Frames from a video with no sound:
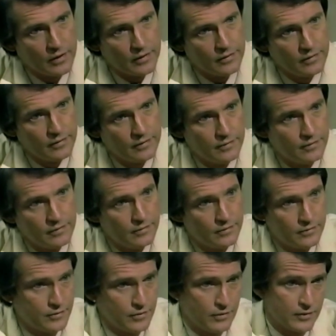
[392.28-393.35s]
I, I
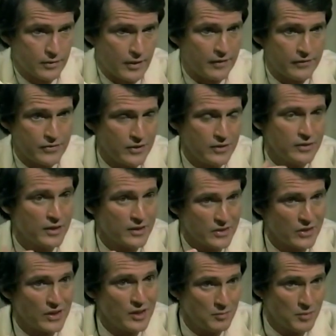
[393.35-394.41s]
told her I've seen that
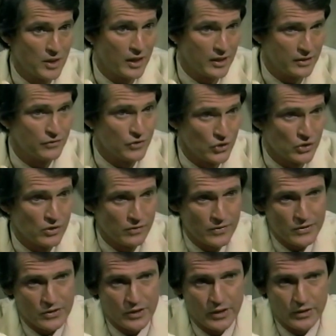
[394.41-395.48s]
same kind of
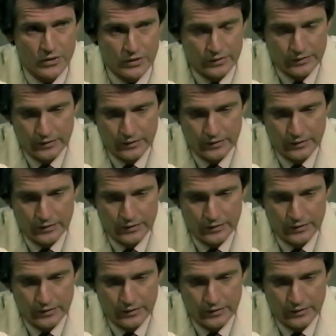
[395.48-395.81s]
nervous tension.